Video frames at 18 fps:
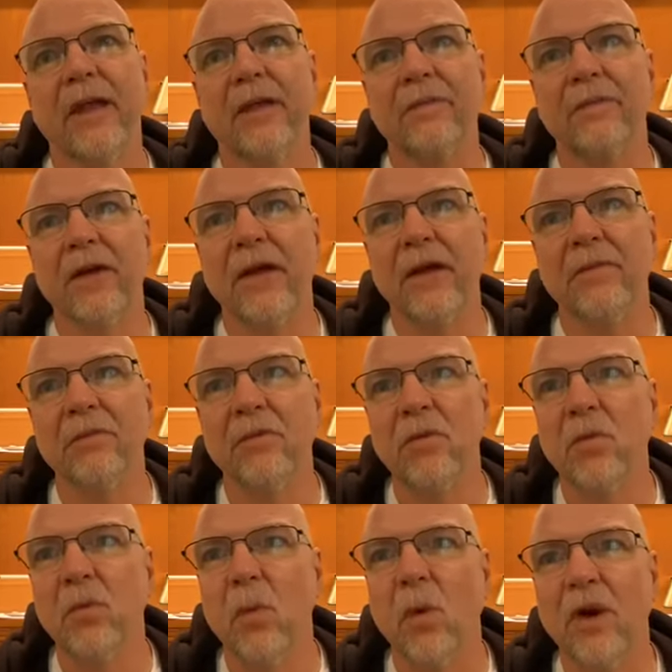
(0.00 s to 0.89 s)
and,
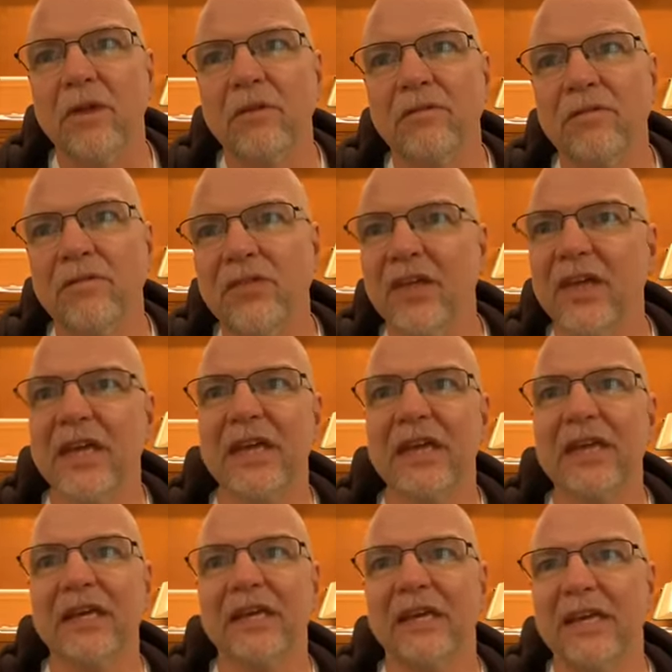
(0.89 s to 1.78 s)
and one of
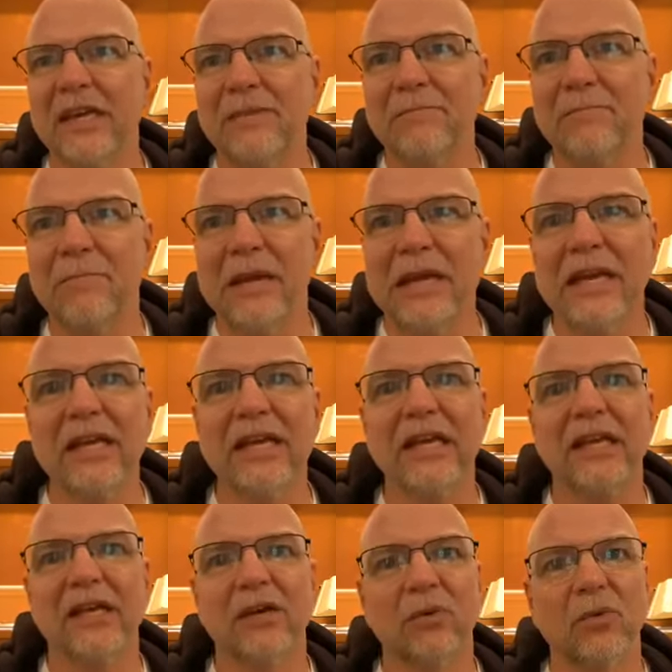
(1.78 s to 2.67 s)
the
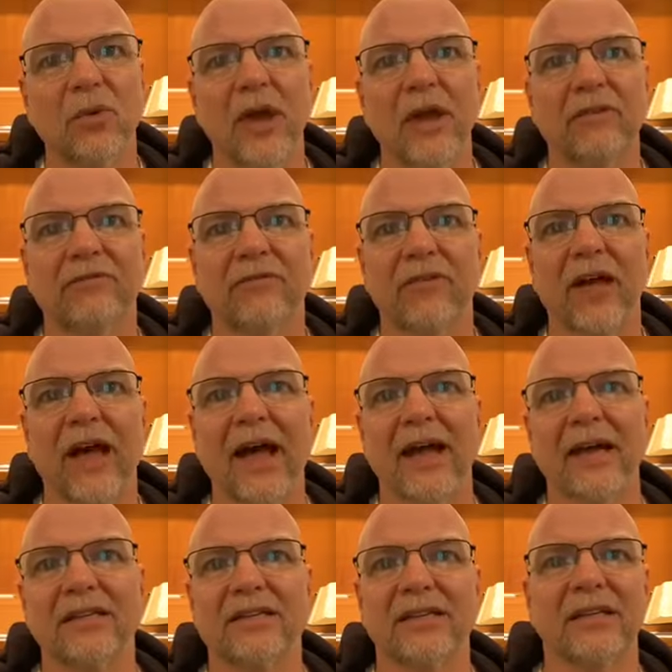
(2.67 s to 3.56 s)
immediate red
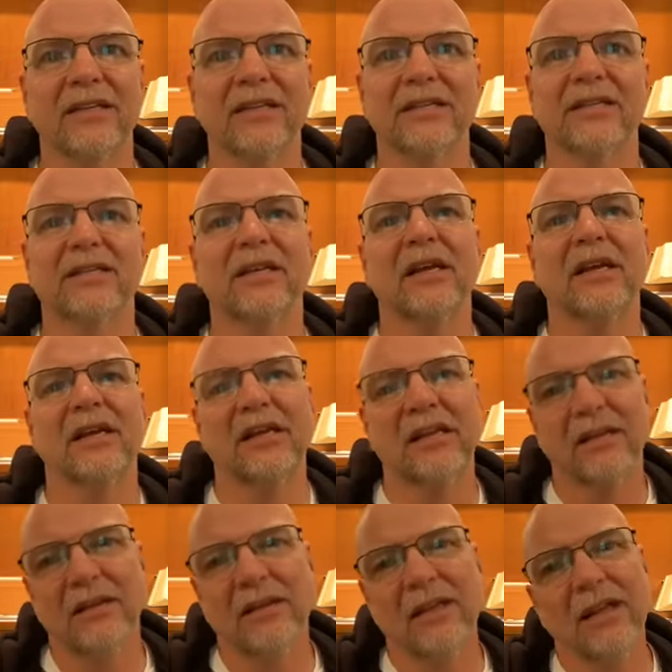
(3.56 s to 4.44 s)
flags is,
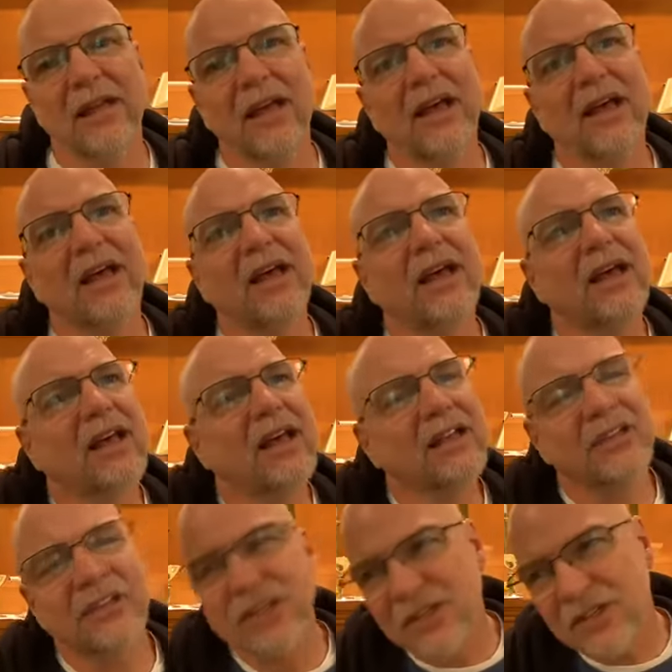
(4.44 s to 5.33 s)

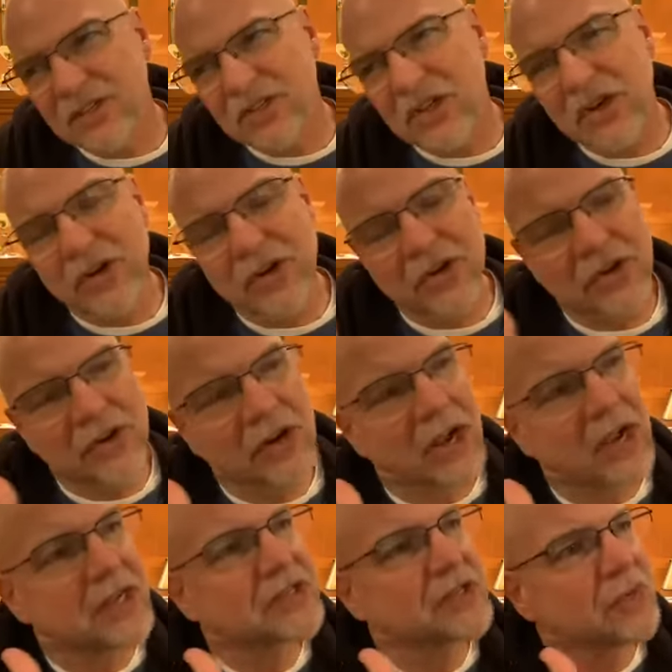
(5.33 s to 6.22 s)
eh, just turn your
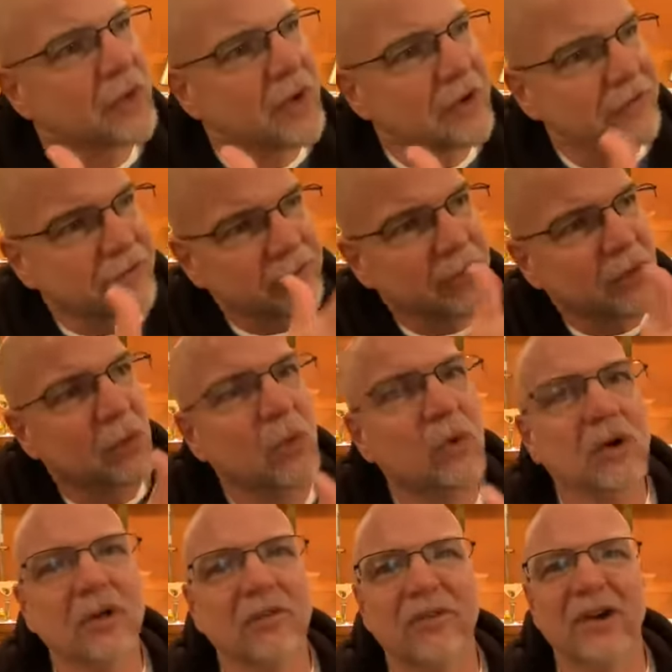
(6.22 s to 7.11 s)
eyes away from the
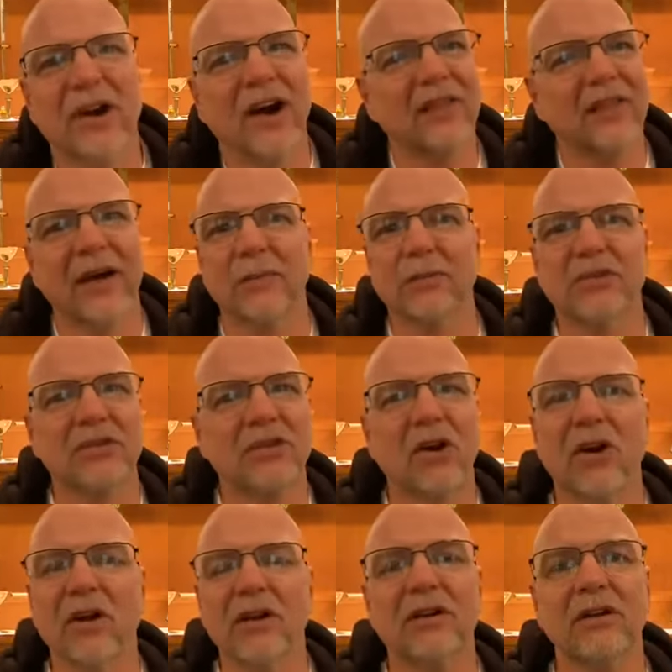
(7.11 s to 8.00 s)
Word of God. That was
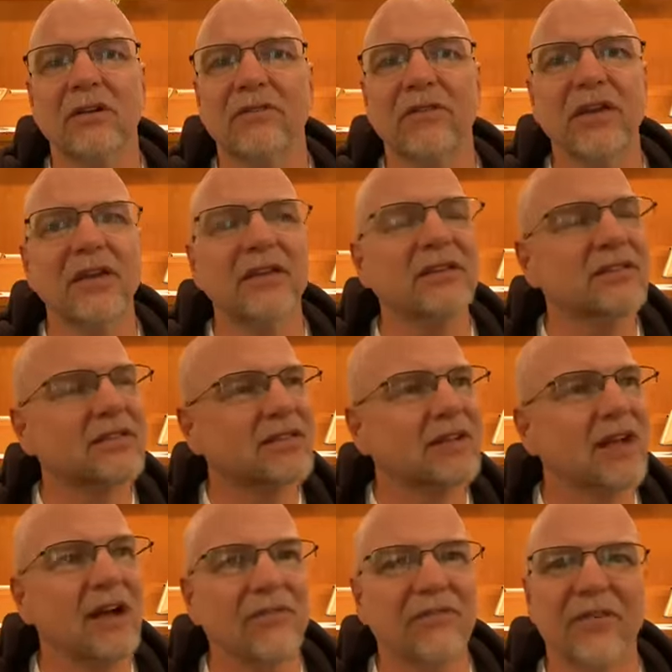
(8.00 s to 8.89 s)
Garden of Eden
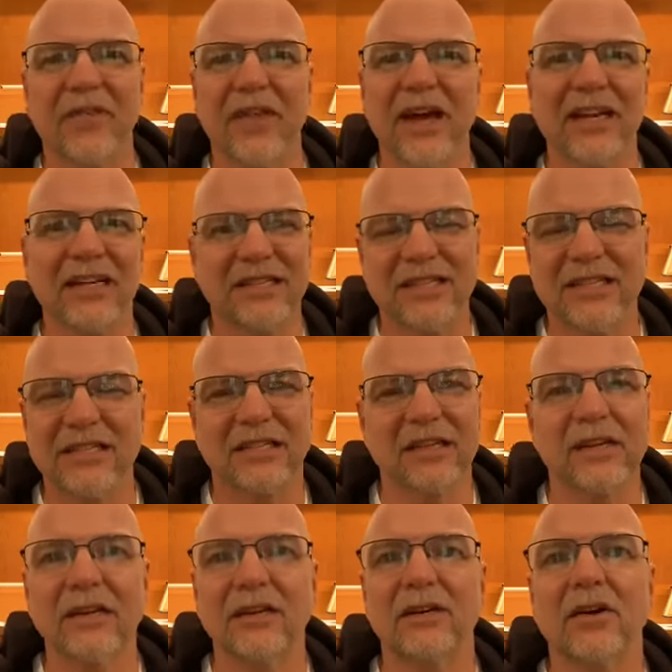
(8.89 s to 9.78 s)
stuff, and that is
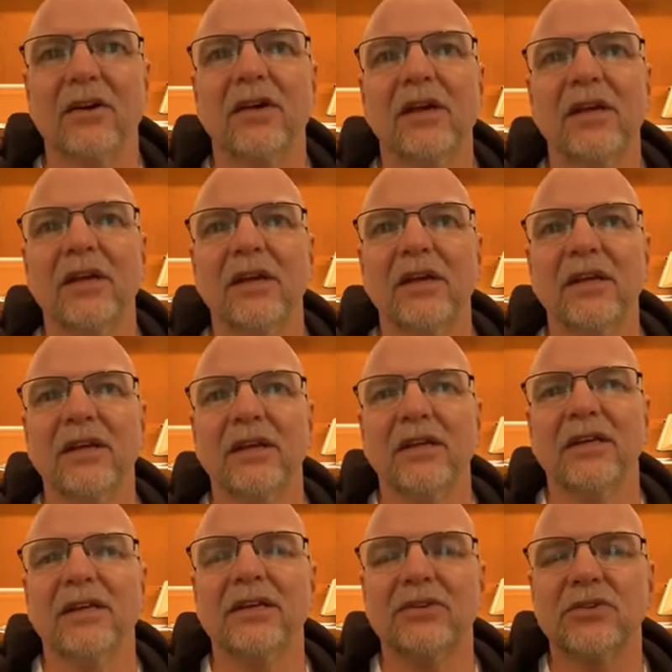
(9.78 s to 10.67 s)
still
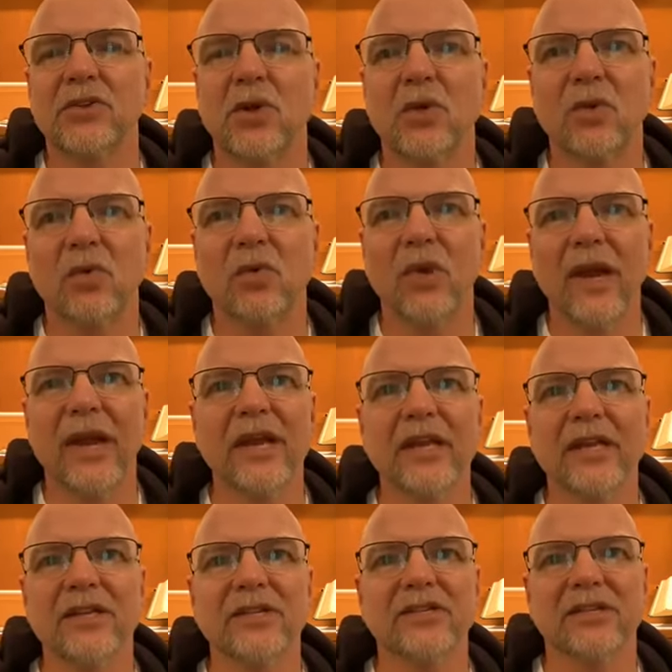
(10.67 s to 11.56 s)
his
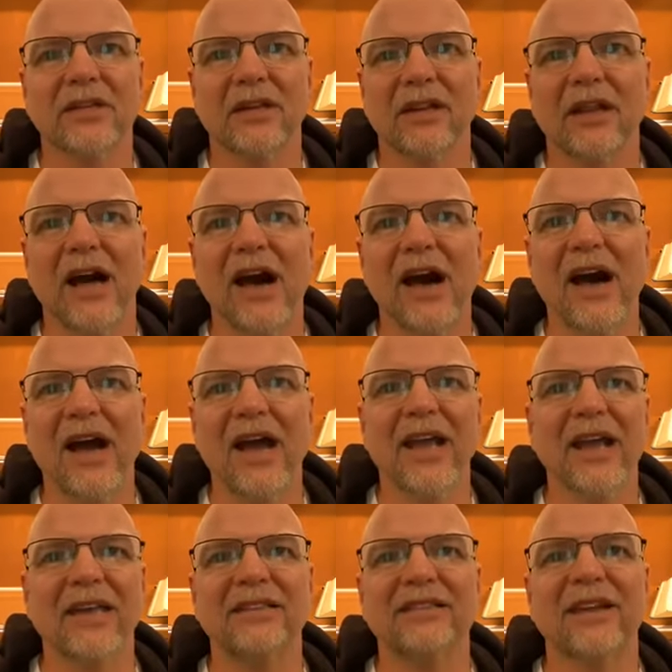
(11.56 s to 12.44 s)
greatest
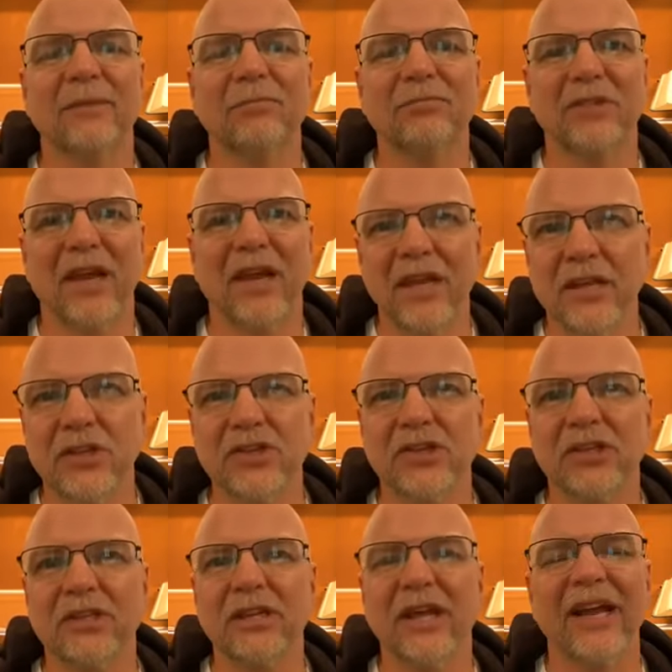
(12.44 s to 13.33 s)
lie and
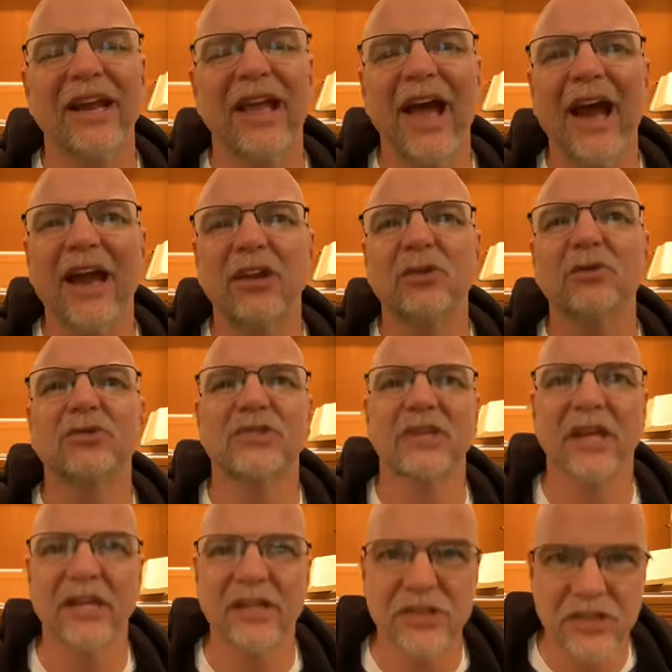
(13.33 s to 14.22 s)
temptation and
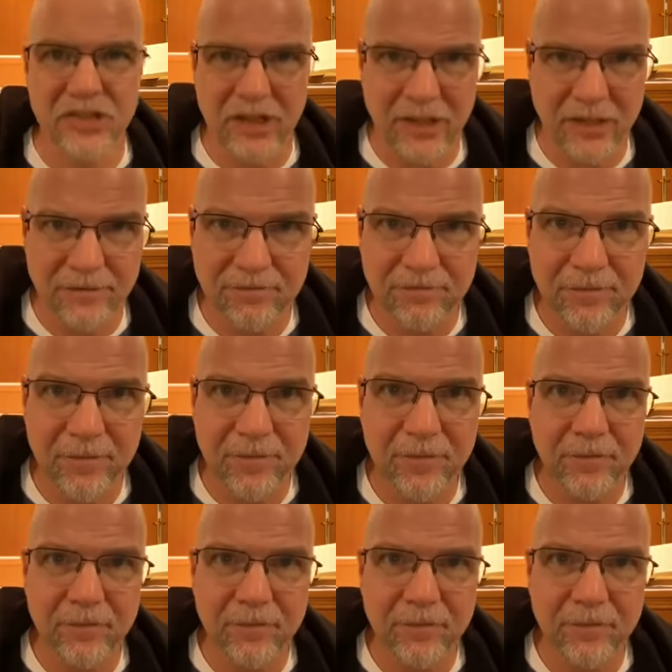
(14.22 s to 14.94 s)
accusation,